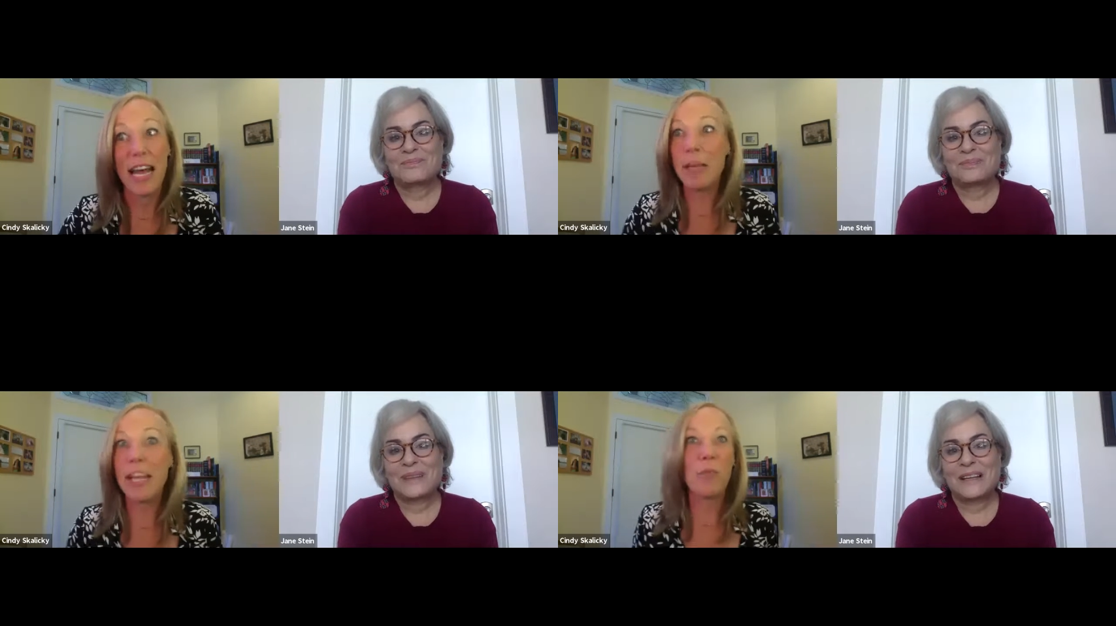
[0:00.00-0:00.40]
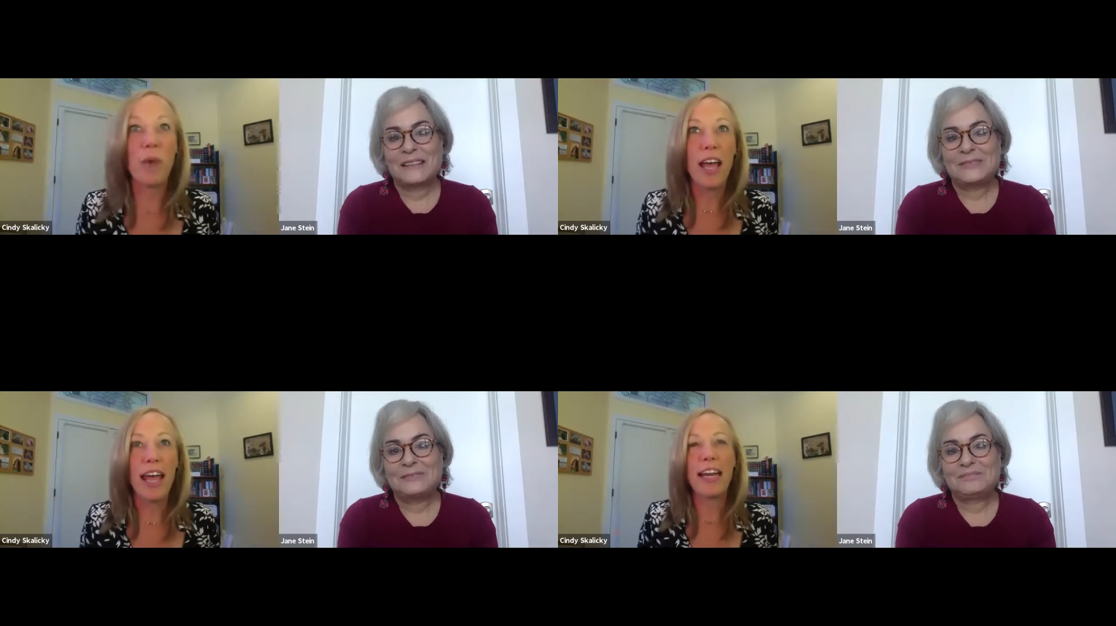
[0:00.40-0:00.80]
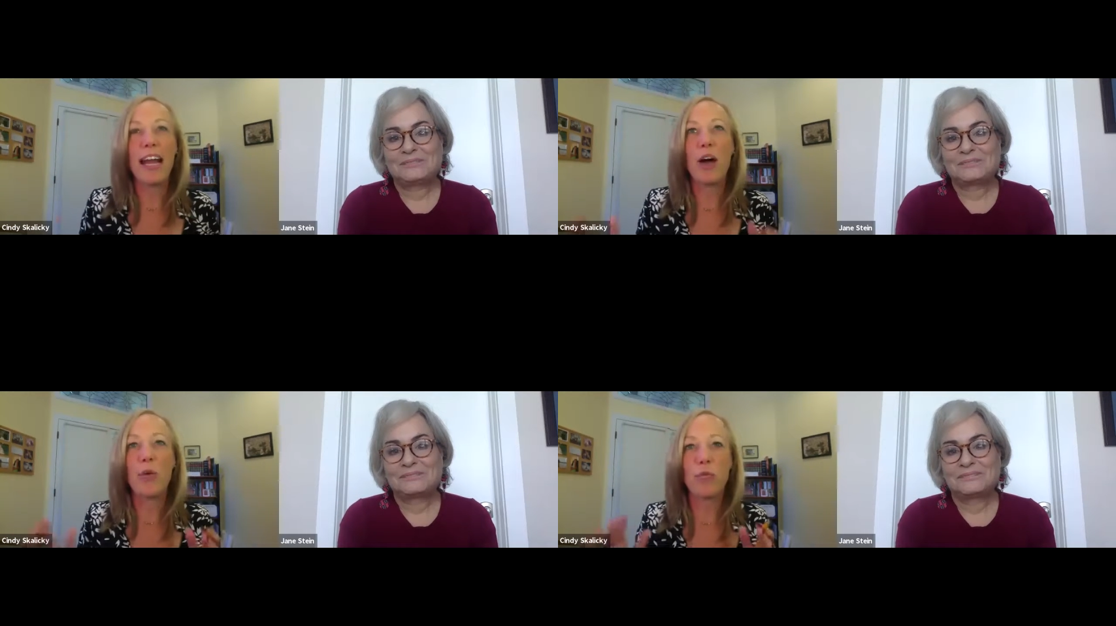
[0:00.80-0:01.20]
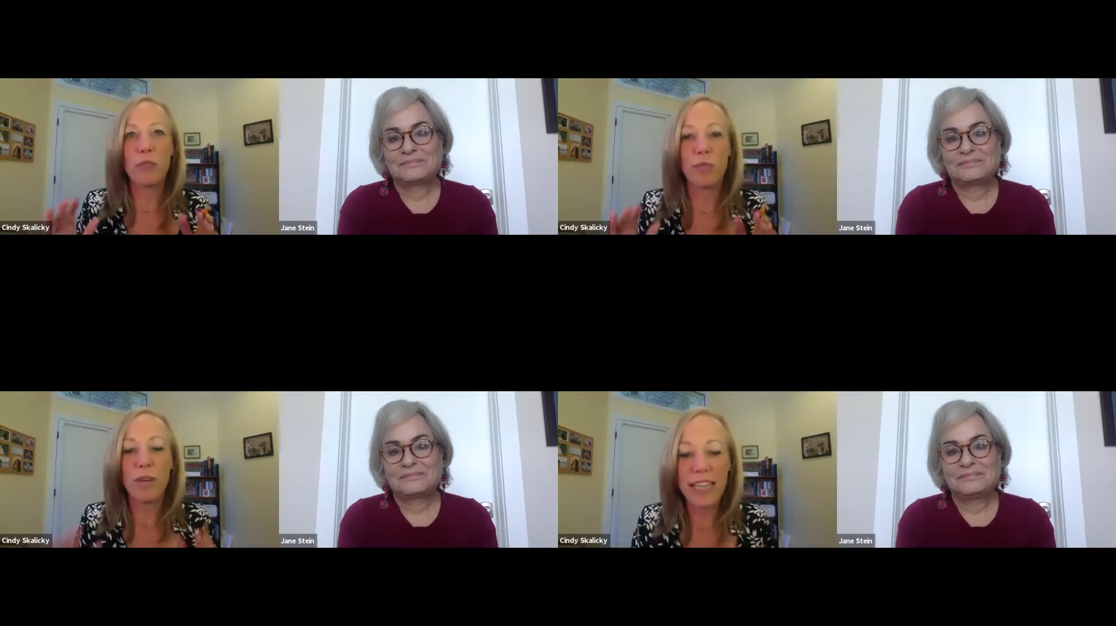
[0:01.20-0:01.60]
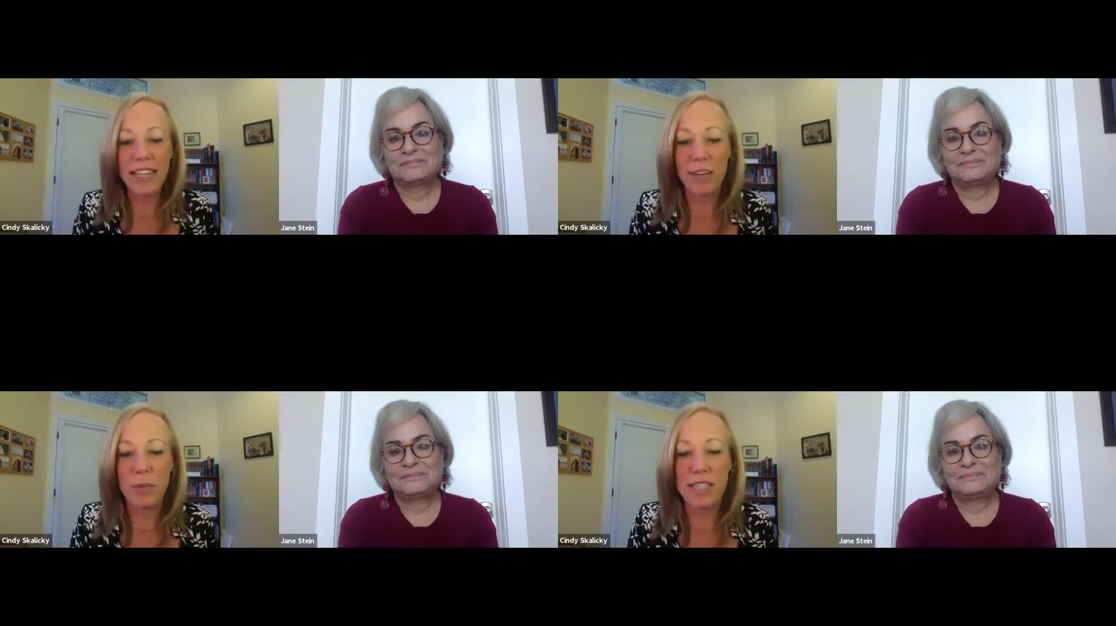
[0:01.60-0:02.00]
Speaker 1: I mean, and, and how
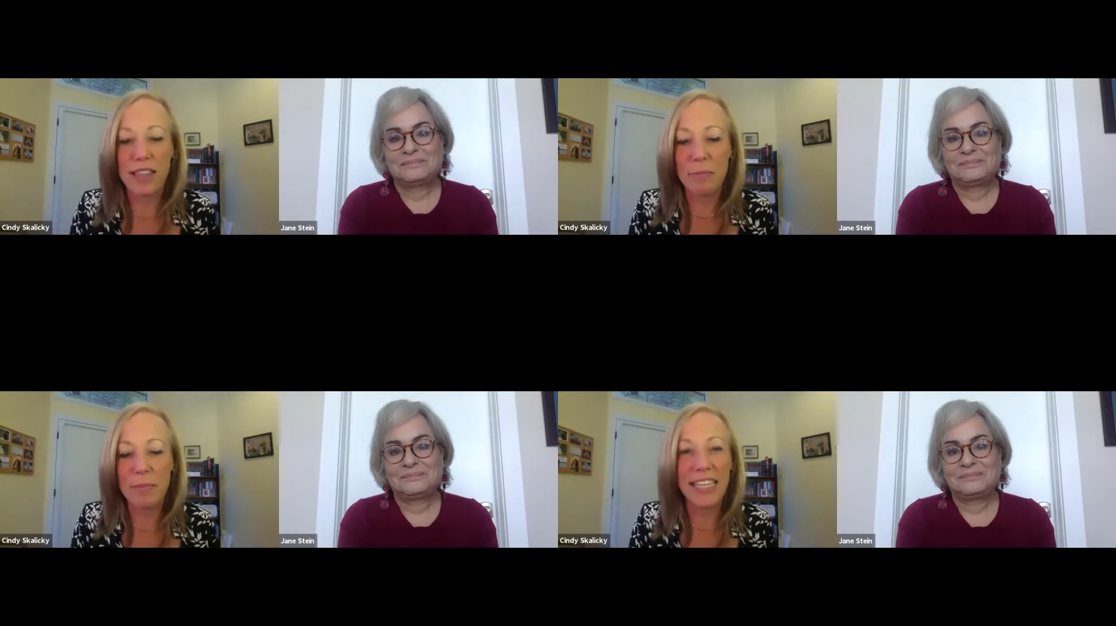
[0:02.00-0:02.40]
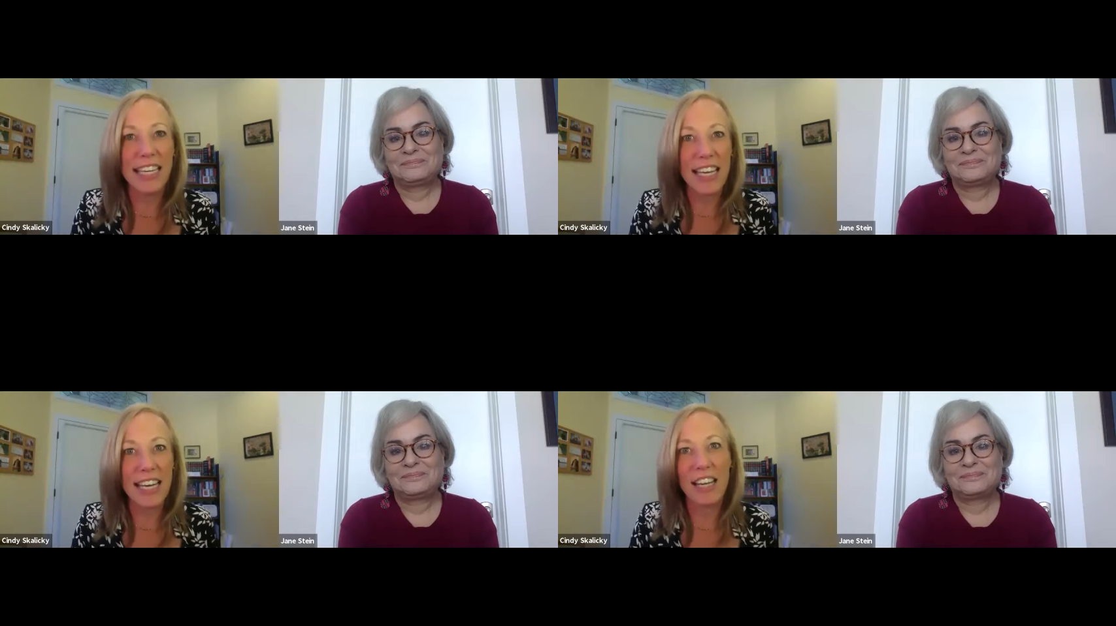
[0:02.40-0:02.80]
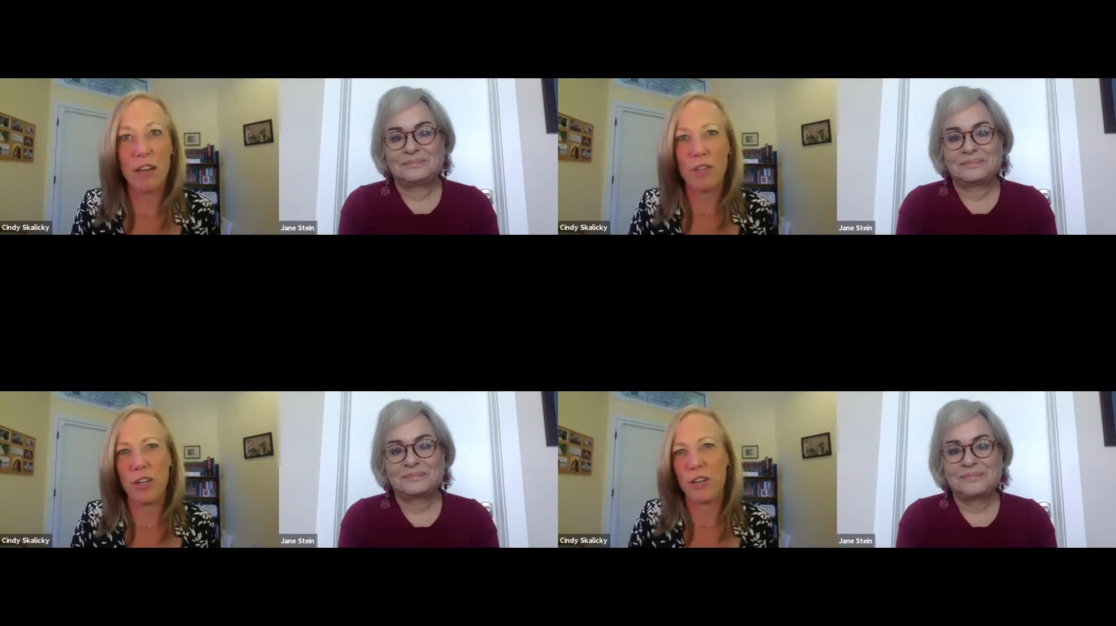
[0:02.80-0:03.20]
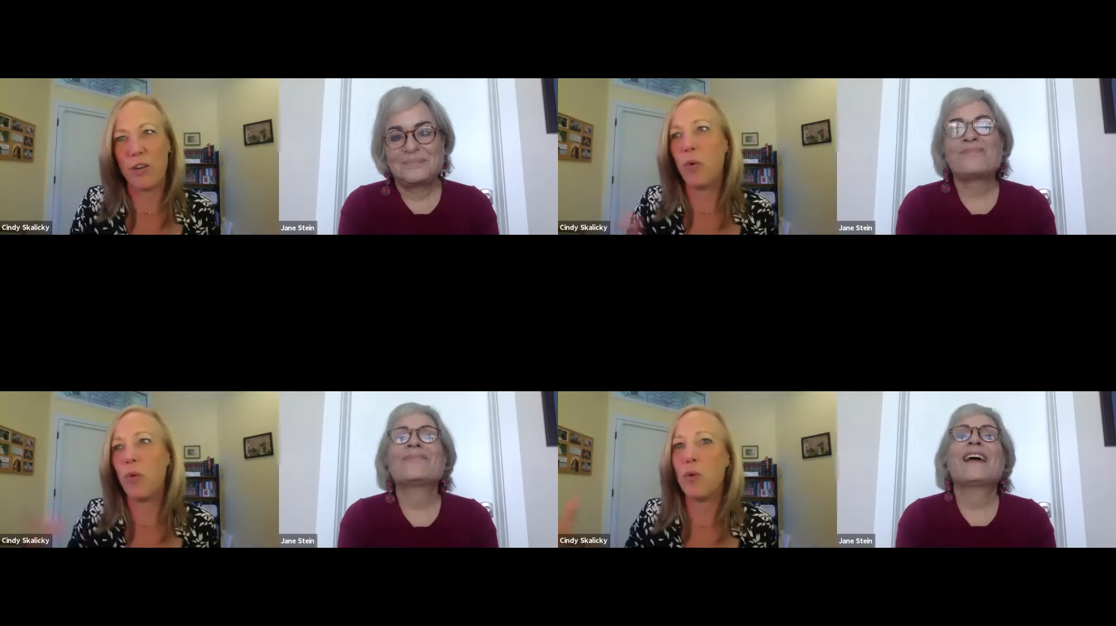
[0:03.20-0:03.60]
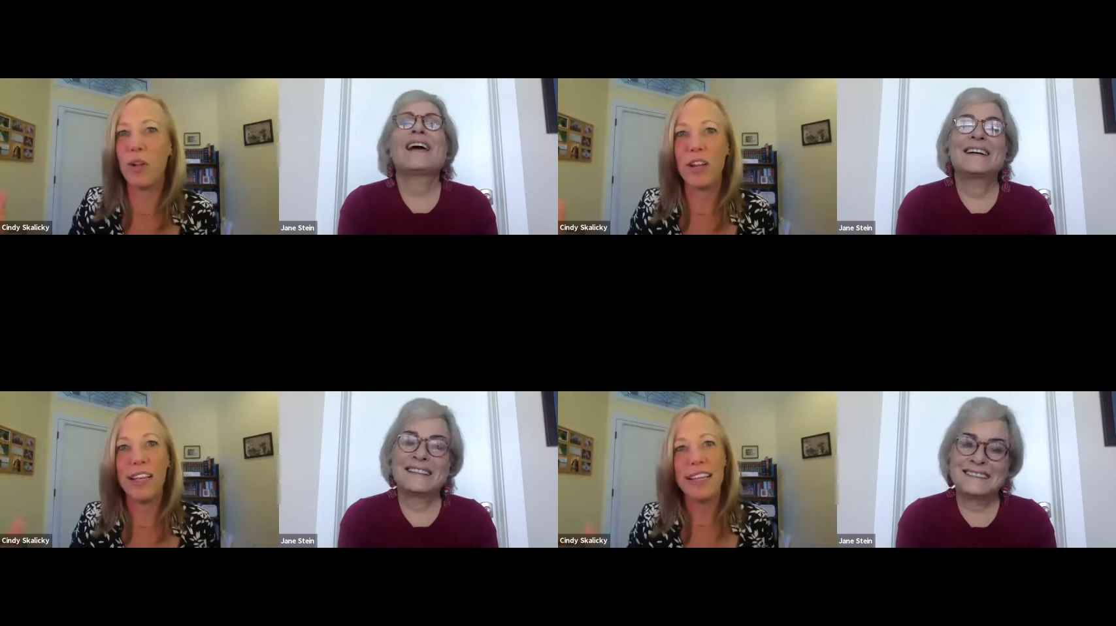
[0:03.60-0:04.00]
great that it was at the beginning of your
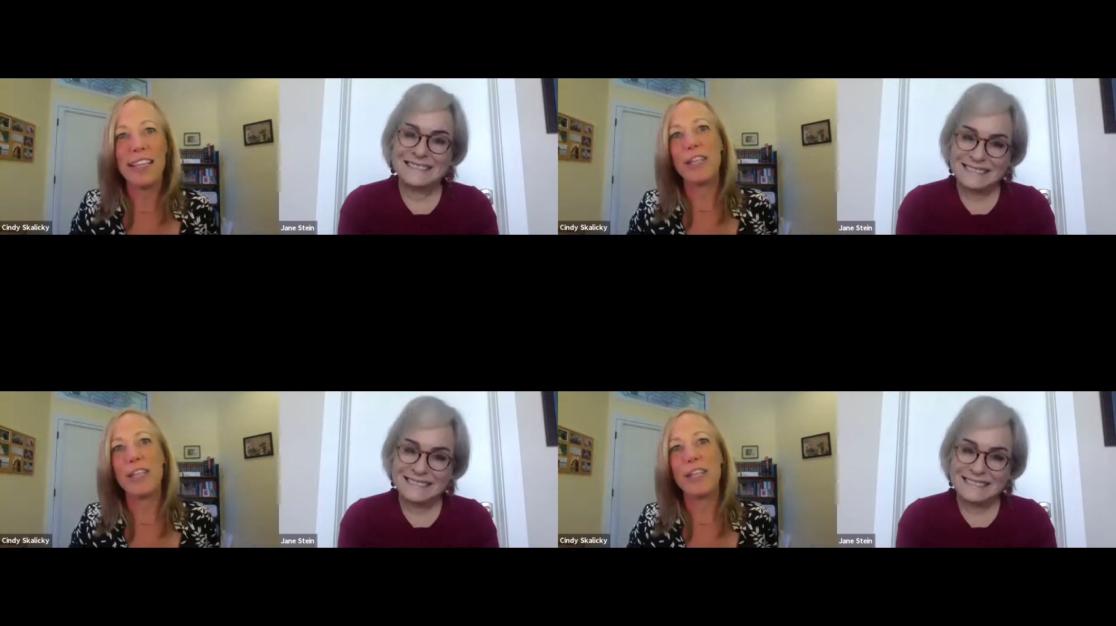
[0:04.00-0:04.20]
whole